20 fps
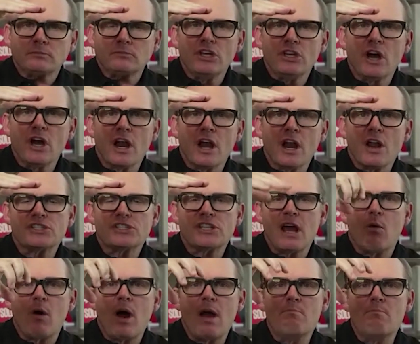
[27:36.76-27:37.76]
you got to
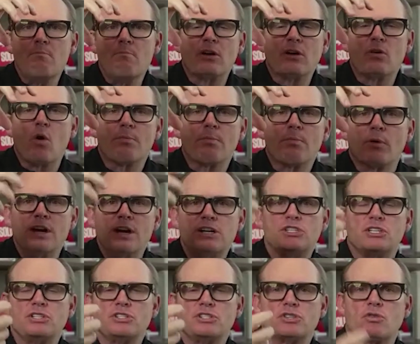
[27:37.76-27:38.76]
understand why big
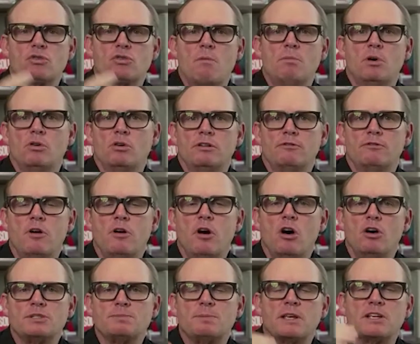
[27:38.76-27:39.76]
corporations crumble and
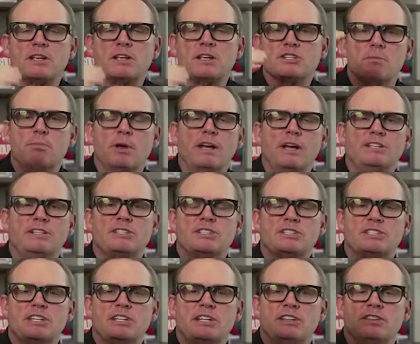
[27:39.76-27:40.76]
fall. It's because
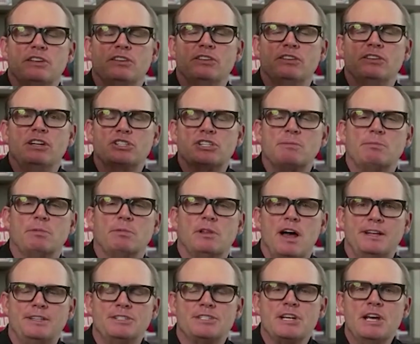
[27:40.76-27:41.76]
complacency in the leadership
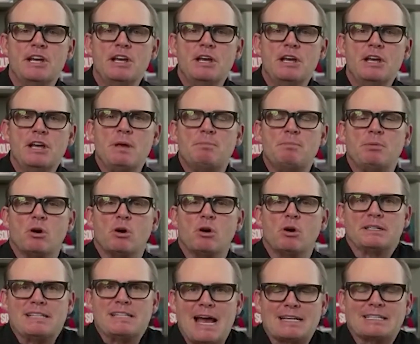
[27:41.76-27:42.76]
lines people are
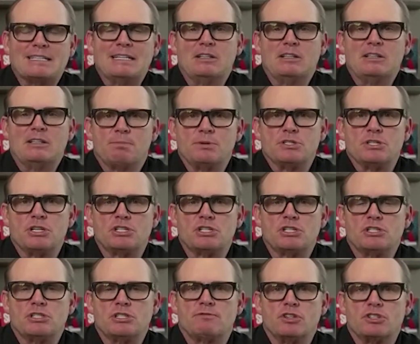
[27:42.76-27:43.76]
protecting their
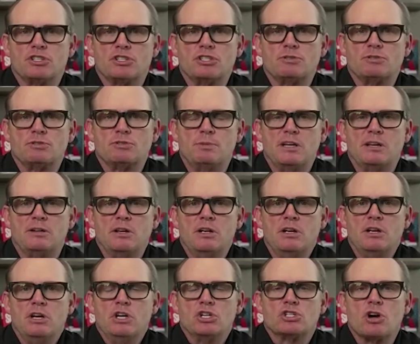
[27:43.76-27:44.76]
positions versus being
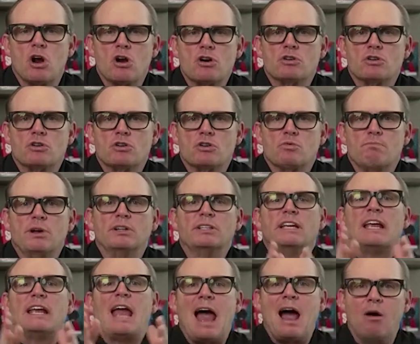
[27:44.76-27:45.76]
chartered with
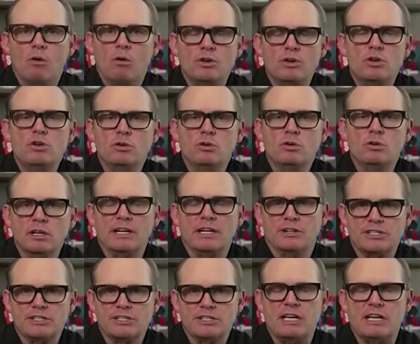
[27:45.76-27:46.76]
building out new
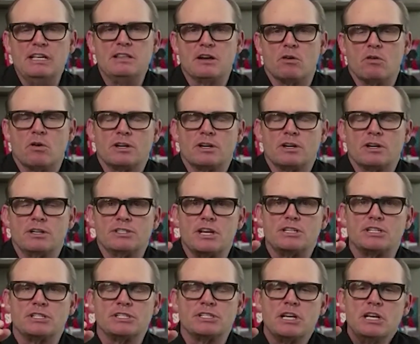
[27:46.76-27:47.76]
leaders in their
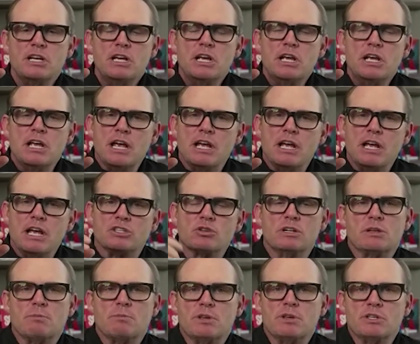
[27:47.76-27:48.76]
organizations. And
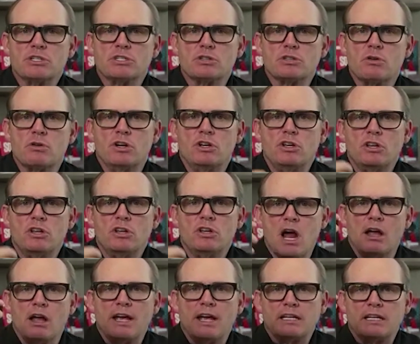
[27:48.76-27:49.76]
so as a business owner, you
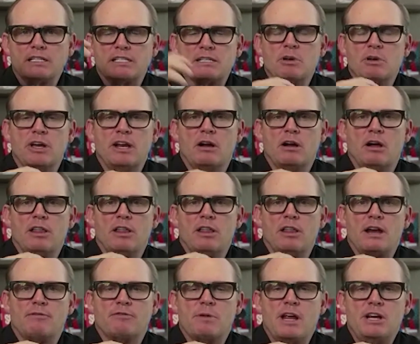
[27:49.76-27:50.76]
got to like assimilate all
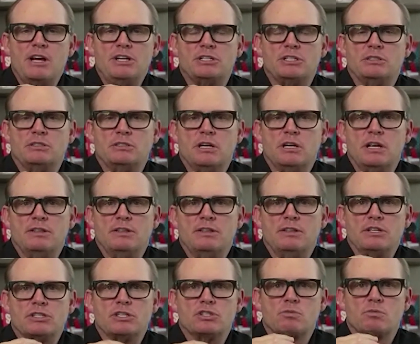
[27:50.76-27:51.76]
that information. And
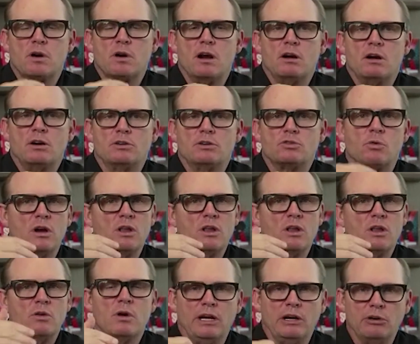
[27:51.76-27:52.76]
this is where
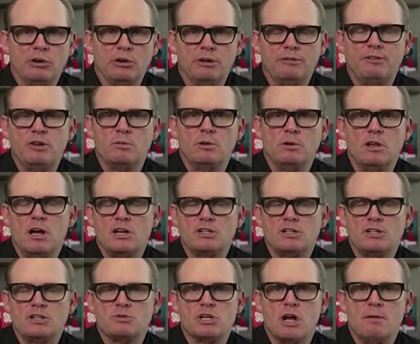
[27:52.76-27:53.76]
21 irrefutable laws
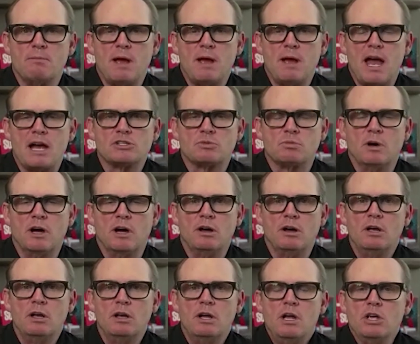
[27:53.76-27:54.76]
of John
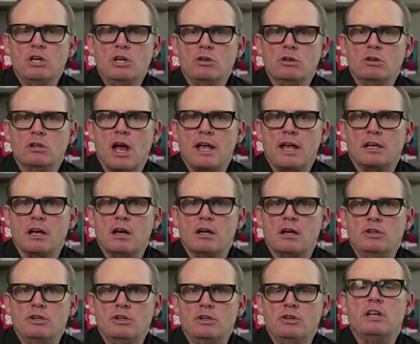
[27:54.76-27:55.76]
Maxwell, you like,
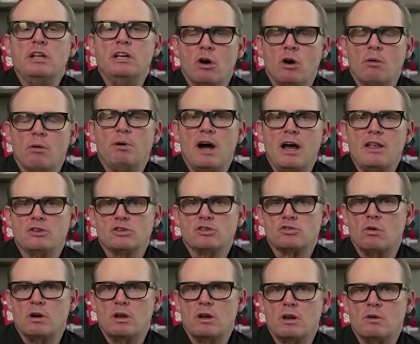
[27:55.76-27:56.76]
you need to apply those
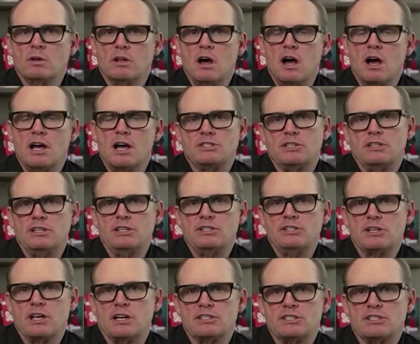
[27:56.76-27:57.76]
21 laws. And then
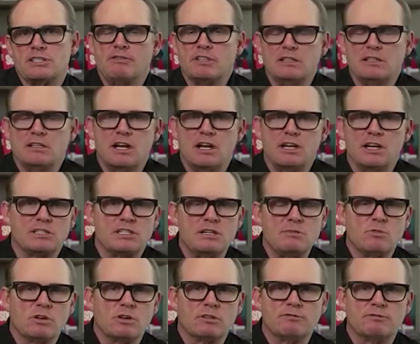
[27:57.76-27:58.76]
he's got 17 laws of
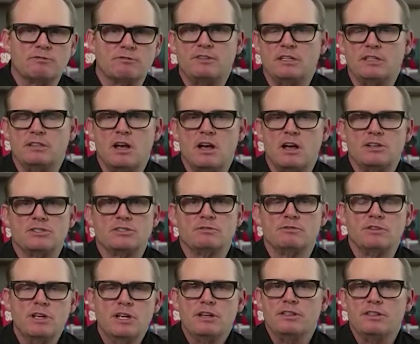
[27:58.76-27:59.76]
teamwork and 15 laws
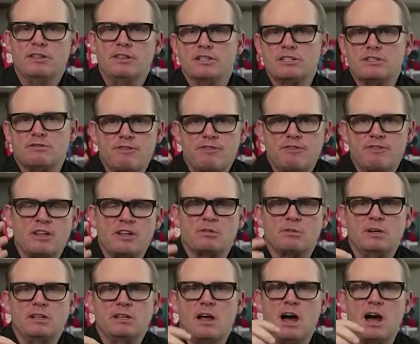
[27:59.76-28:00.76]
of this
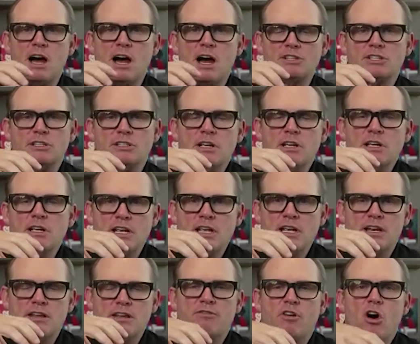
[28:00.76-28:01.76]
53 laws and,
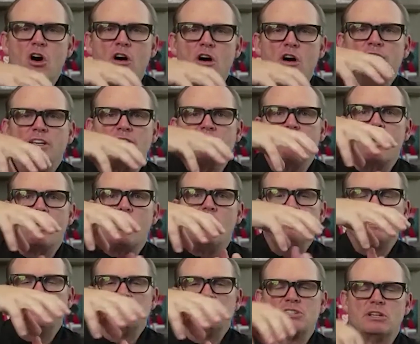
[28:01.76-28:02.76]
and evolving and
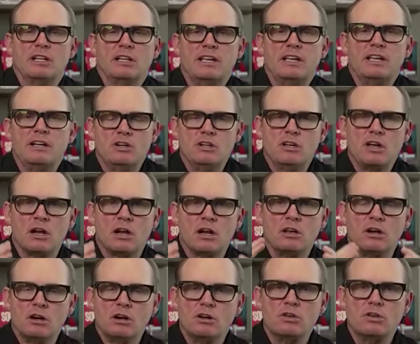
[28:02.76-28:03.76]
developing as a leader. And you got to
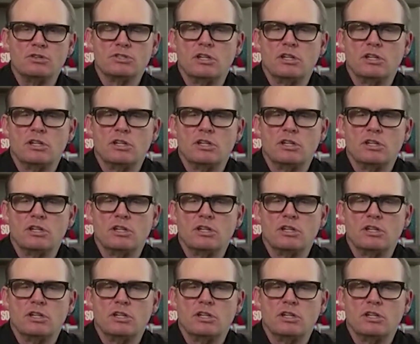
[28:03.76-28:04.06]
learn those